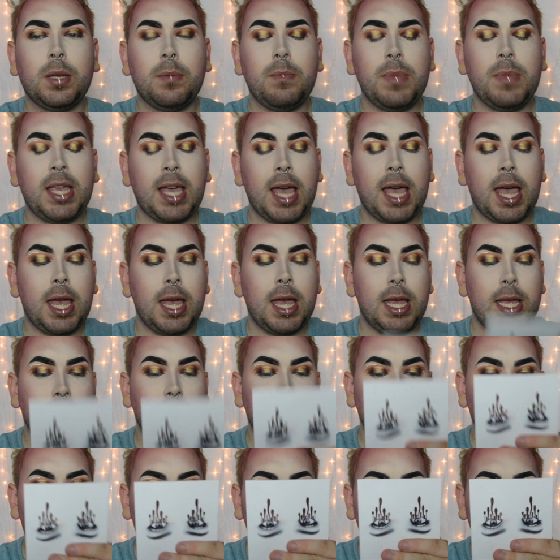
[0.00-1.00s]

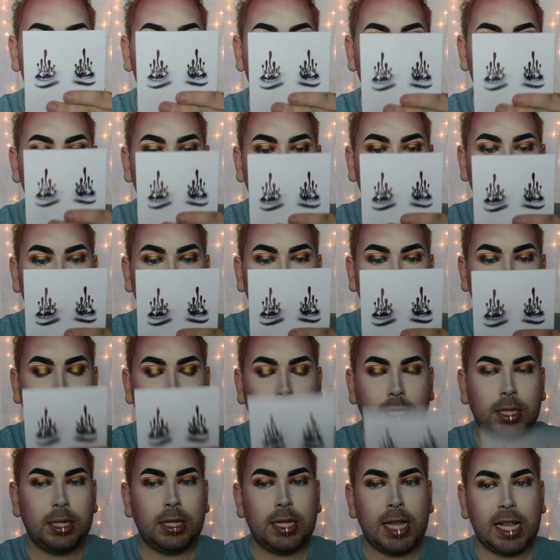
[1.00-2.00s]
because
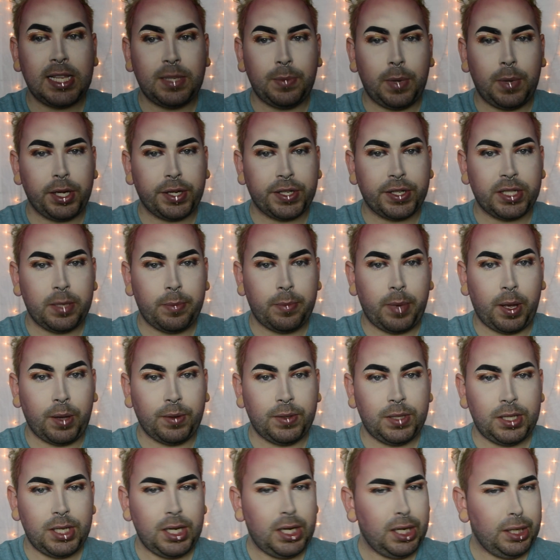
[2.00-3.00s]
that's what you're
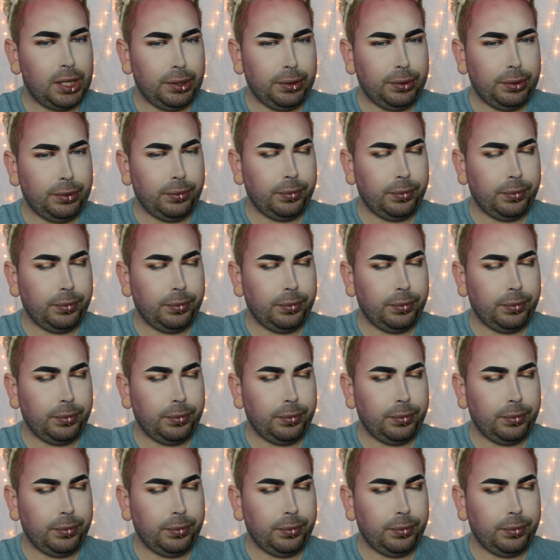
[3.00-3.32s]
supposed to do.